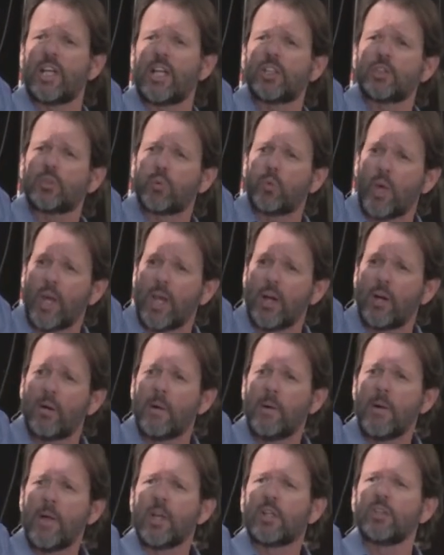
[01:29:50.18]
His
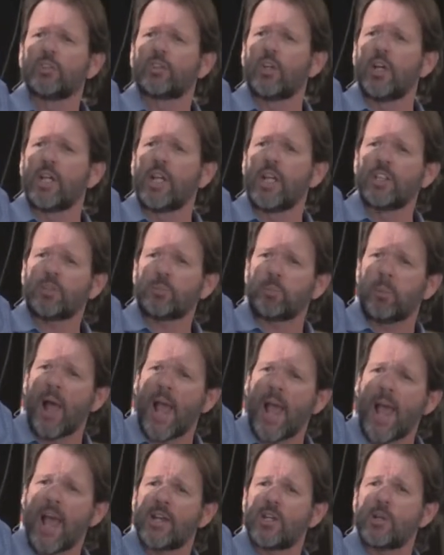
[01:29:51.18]
will, concerning His
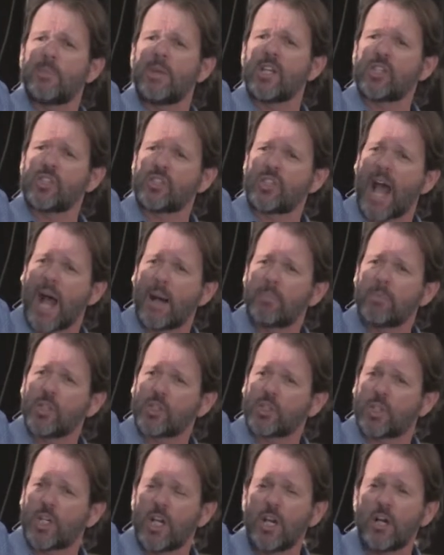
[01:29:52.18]
plan to be
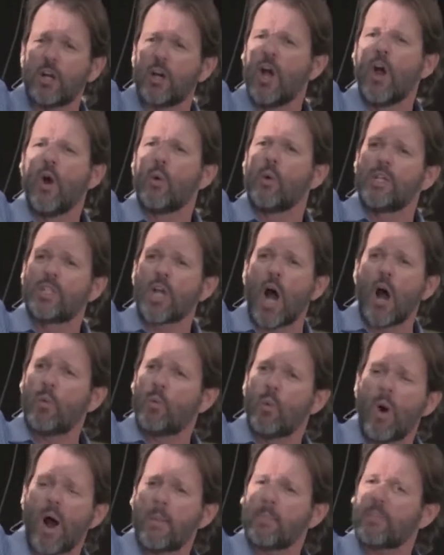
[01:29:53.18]
established here. We
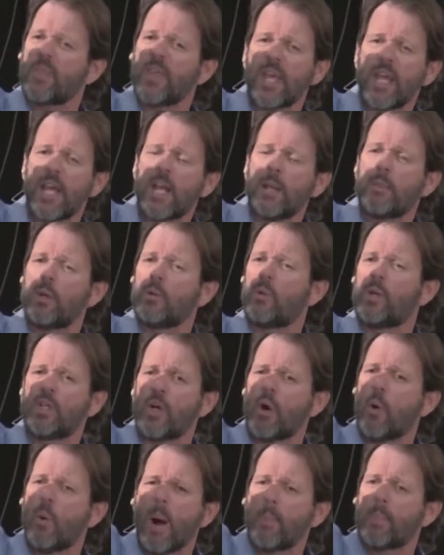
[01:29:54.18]
don't want the enemy. We
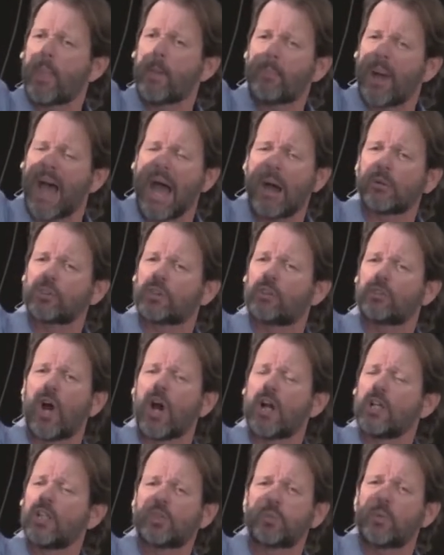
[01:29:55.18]
don't want the powers of
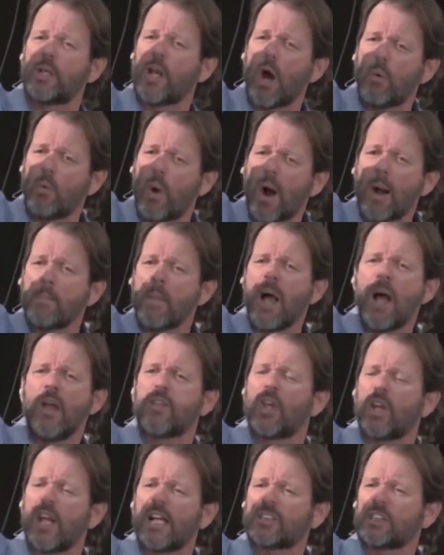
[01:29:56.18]
darkness. We don't want
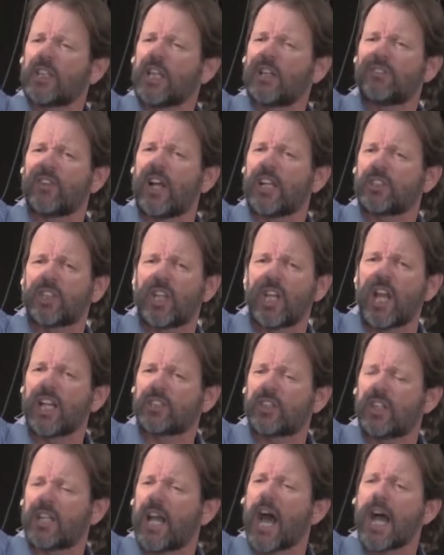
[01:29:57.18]
the lust of the flesh, the
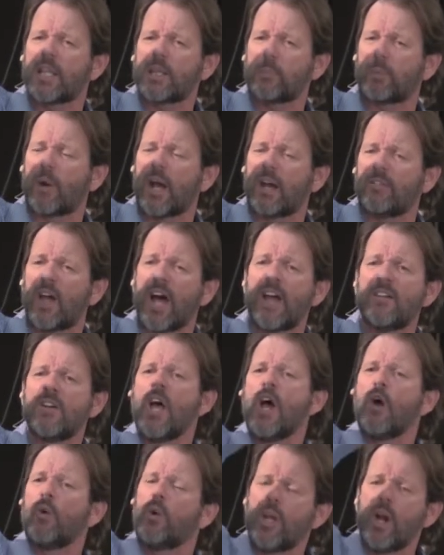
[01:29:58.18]
lust of the eye, the pride of life.
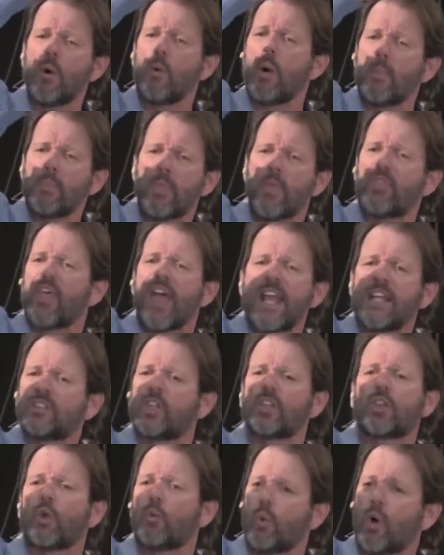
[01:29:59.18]
We don't want the things
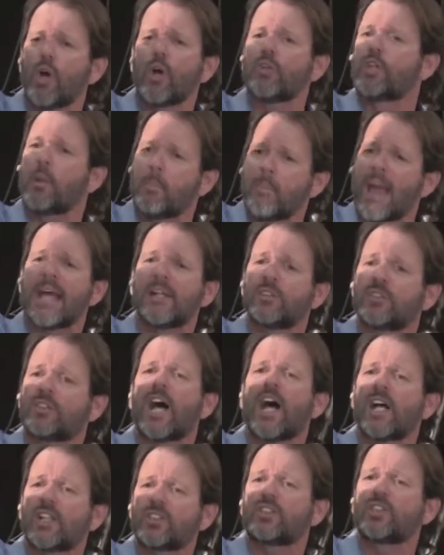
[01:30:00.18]
that the world demands
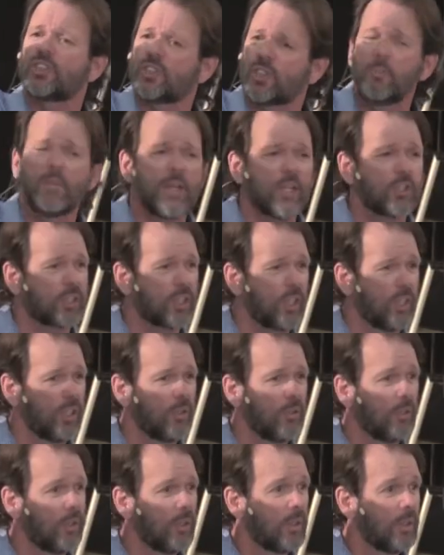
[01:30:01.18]
us to submit
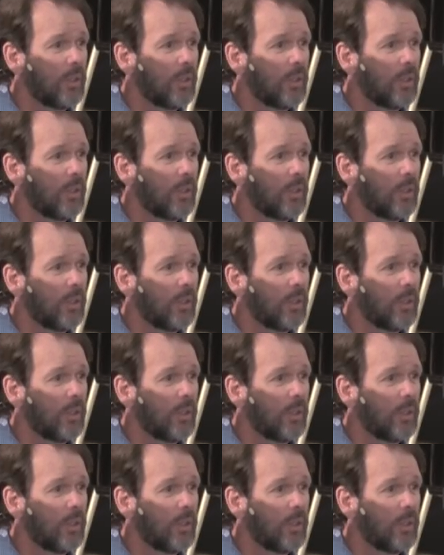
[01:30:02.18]
to.